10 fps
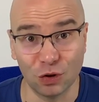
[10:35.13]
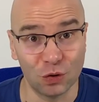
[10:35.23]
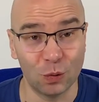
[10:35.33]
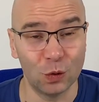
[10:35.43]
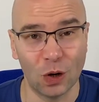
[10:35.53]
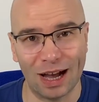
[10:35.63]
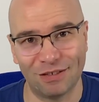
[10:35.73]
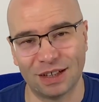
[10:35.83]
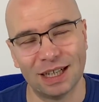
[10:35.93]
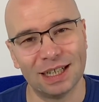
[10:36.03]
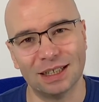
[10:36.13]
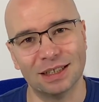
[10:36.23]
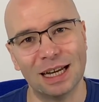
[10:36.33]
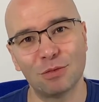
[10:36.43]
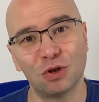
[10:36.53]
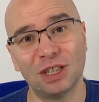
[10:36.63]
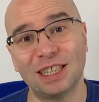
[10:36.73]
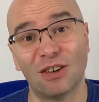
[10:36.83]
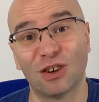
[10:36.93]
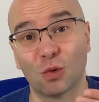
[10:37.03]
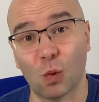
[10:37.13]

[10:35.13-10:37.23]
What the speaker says: You have MQTT over